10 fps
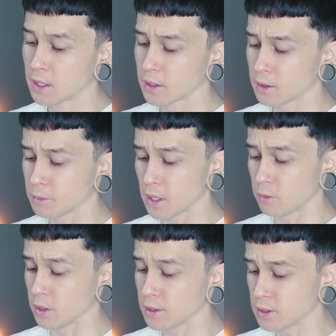But it
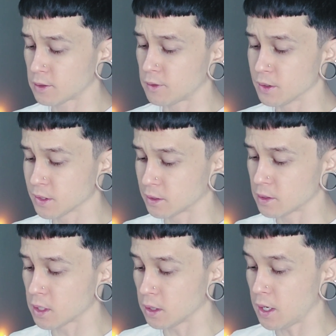really just feels like
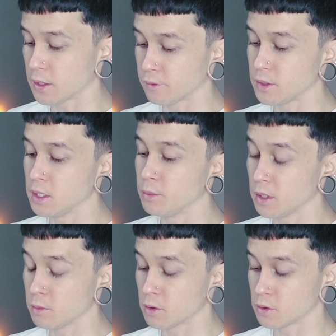there's a lot of deep
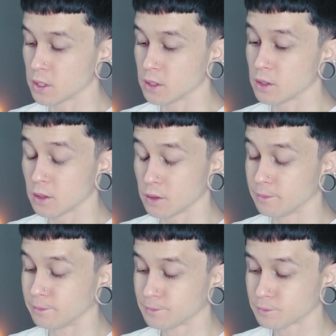emotions here.
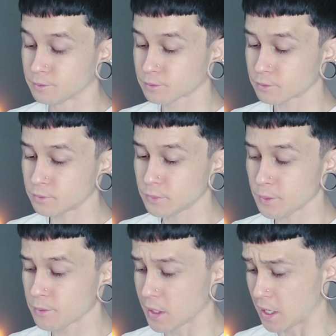
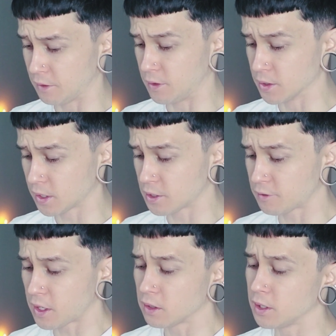And it feels like it's
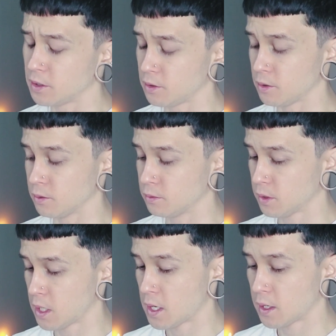fairly new.
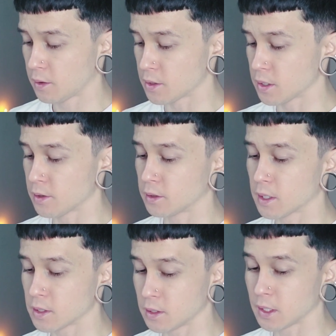There's nothing
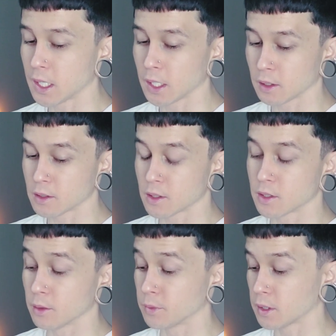that's indicating this is
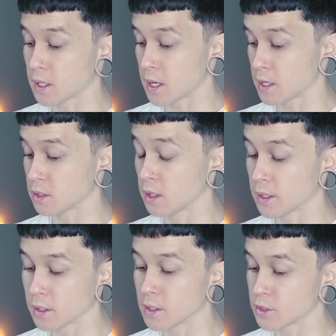something that has a lot
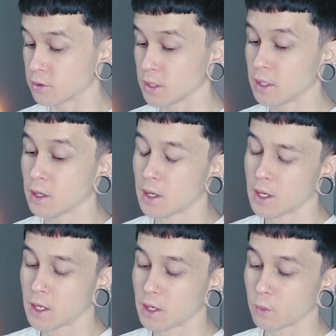of history.
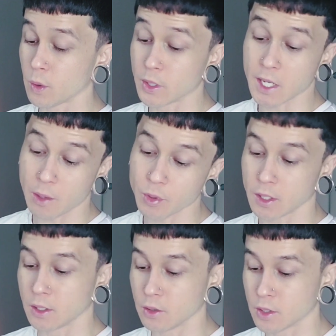We were tapping
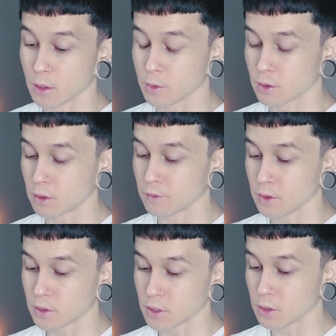into some sort of new
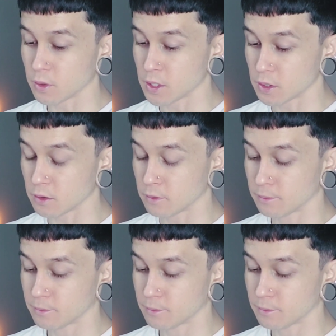situation.